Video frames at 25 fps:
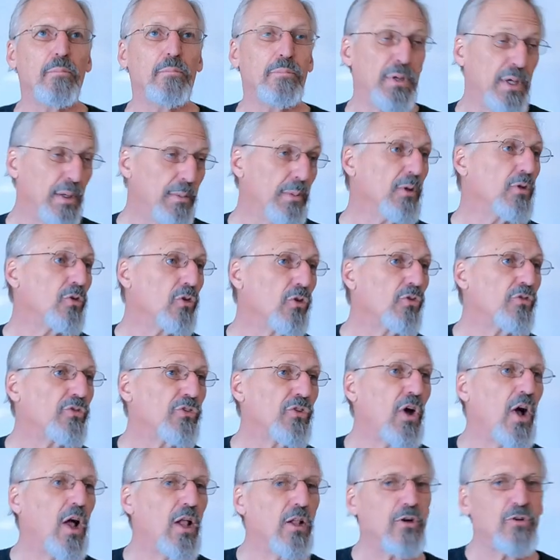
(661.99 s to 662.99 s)
biblical
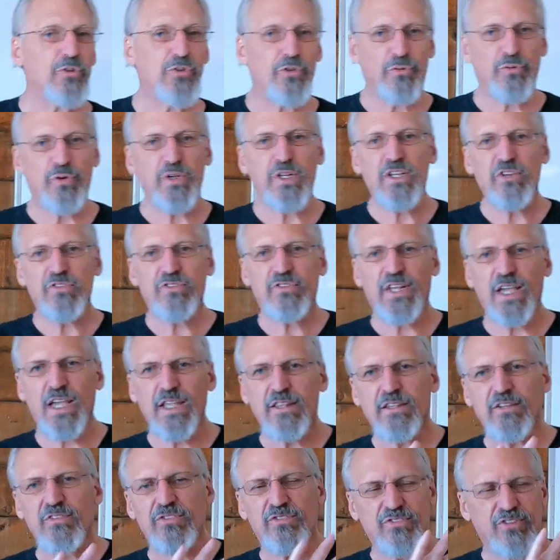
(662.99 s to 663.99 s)
scholars, if we just
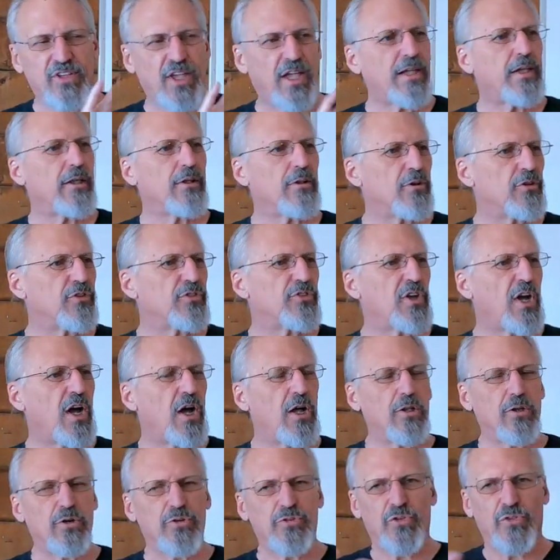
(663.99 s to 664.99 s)
take the secular
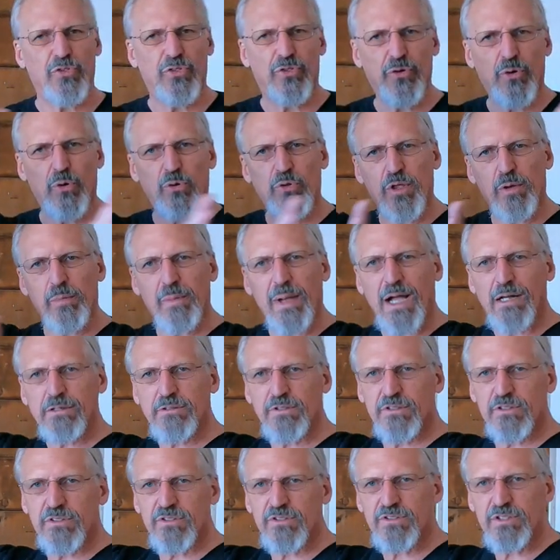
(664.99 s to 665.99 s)
scholars and throw them
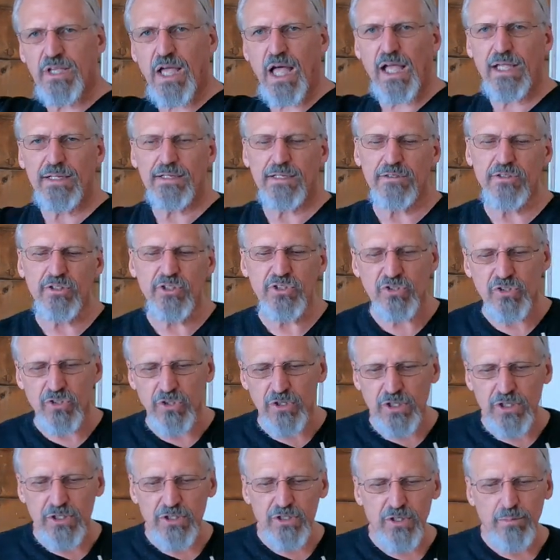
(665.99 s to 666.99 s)
out to the side and just
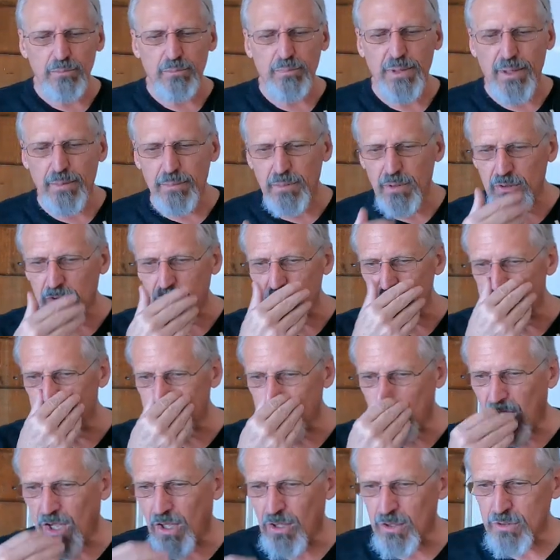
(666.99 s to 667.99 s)
look at the biblical
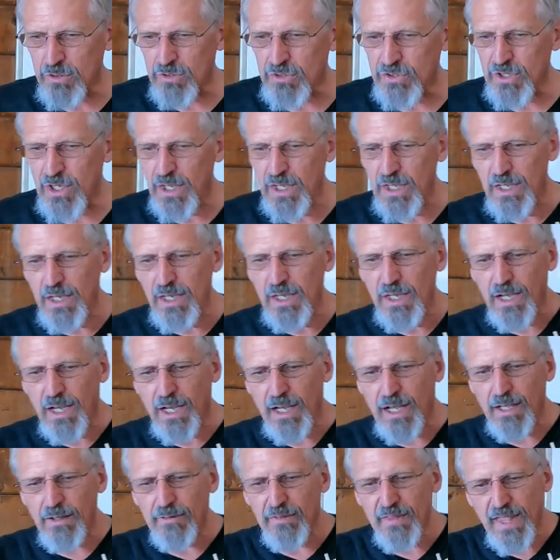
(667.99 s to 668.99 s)
scholars,
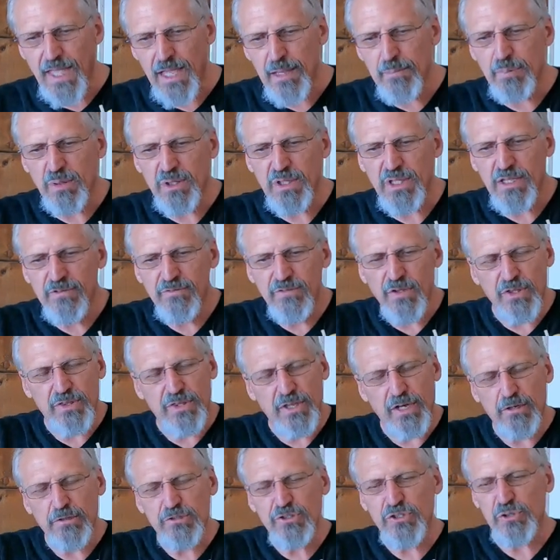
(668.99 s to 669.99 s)
they believe that
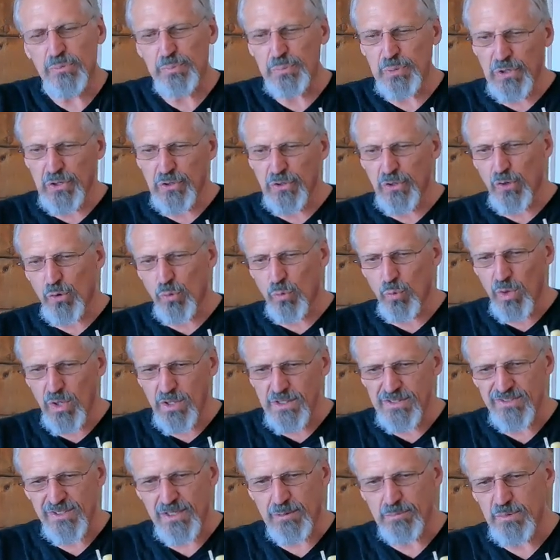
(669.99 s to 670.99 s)
their superior
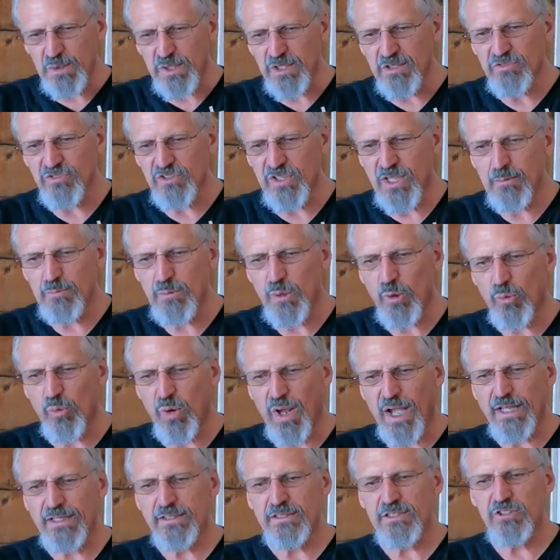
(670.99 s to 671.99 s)
wisdom gives them the
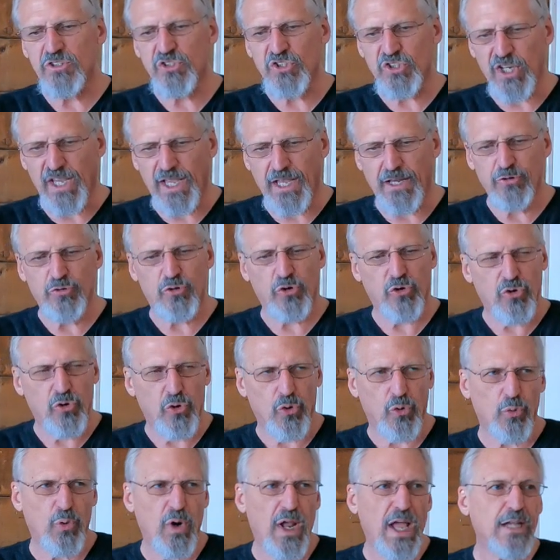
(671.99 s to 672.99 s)
right to change or
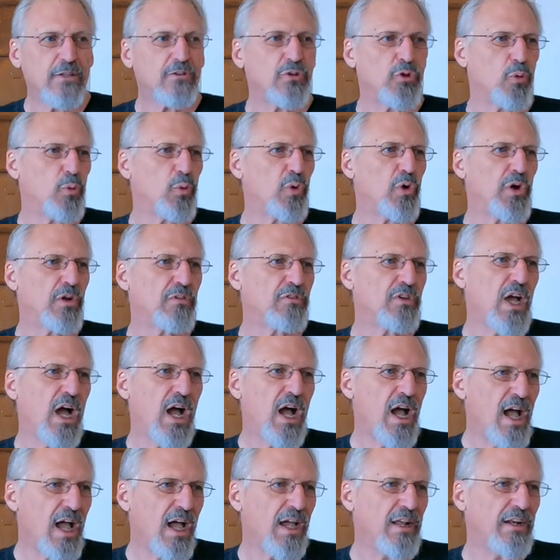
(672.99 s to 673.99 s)
correct the word of
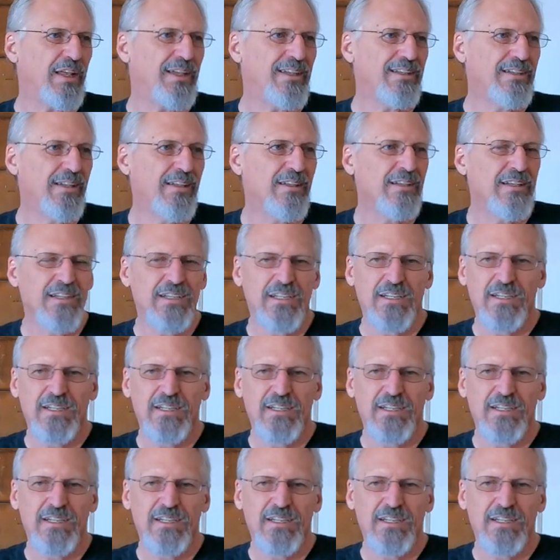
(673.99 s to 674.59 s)
God.